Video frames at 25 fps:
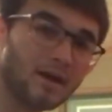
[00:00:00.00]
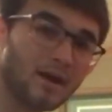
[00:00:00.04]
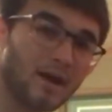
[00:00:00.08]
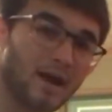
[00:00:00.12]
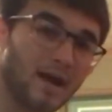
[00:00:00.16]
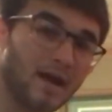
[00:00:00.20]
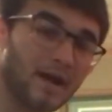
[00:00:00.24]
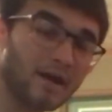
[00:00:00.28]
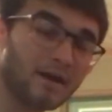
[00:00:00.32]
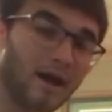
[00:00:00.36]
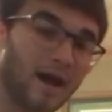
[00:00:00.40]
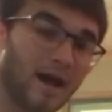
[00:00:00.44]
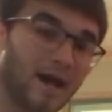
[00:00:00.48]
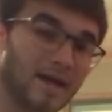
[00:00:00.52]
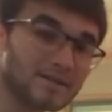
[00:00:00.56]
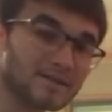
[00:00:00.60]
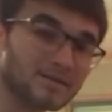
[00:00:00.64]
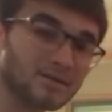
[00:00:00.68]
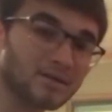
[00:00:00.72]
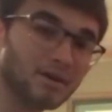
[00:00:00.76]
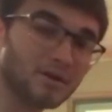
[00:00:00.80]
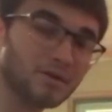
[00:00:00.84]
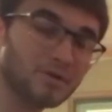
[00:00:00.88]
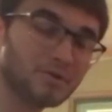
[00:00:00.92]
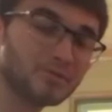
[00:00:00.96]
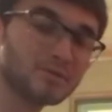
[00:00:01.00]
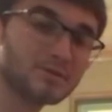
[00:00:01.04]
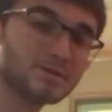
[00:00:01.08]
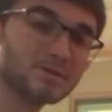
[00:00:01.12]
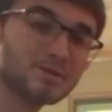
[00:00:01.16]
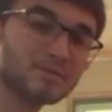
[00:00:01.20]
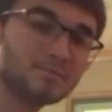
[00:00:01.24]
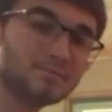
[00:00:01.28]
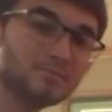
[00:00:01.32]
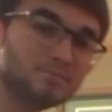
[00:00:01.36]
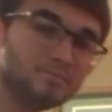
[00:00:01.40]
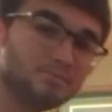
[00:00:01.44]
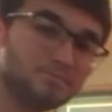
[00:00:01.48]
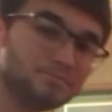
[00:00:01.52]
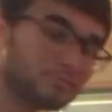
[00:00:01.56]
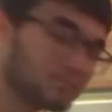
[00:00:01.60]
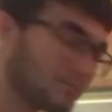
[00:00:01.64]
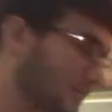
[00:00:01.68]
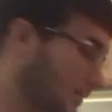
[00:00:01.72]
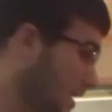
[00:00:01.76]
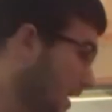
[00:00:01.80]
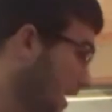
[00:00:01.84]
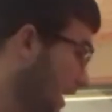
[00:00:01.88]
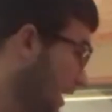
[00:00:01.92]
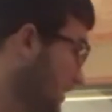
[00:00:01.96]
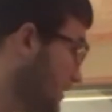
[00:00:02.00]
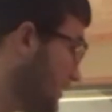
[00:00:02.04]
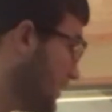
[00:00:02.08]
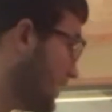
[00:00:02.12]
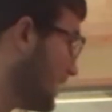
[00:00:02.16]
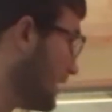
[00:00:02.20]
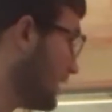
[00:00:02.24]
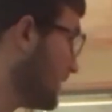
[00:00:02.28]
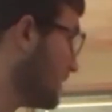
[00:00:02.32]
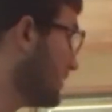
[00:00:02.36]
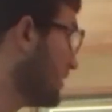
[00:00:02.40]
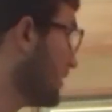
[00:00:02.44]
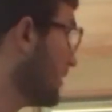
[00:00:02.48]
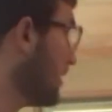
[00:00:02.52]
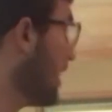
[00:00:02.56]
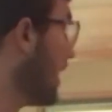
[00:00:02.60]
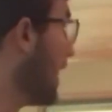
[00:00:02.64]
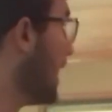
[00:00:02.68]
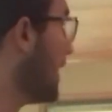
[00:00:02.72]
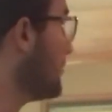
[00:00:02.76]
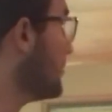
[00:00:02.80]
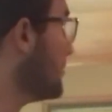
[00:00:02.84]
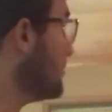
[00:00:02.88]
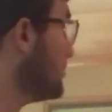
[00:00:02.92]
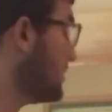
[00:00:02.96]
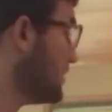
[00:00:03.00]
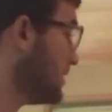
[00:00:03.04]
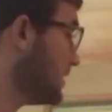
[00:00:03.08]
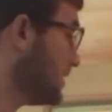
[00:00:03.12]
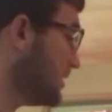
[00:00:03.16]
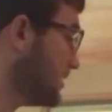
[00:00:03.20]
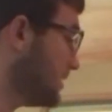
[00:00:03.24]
and eyes closed. And then I would be